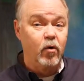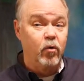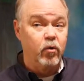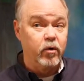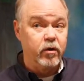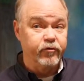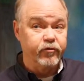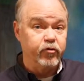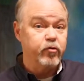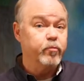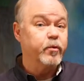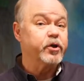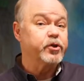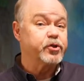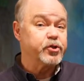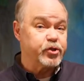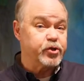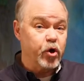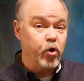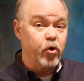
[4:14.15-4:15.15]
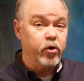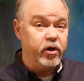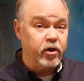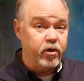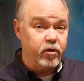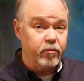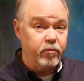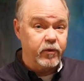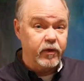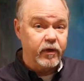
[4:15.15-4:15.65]
Well, too much
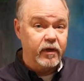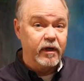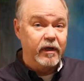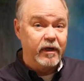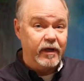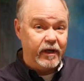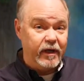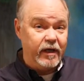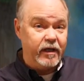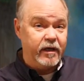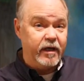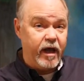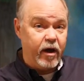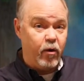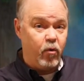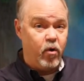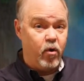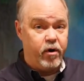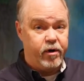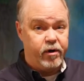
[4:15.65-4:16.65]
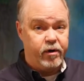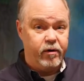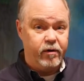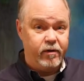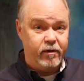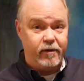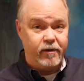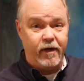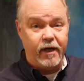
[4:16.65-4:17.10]
sodium in that water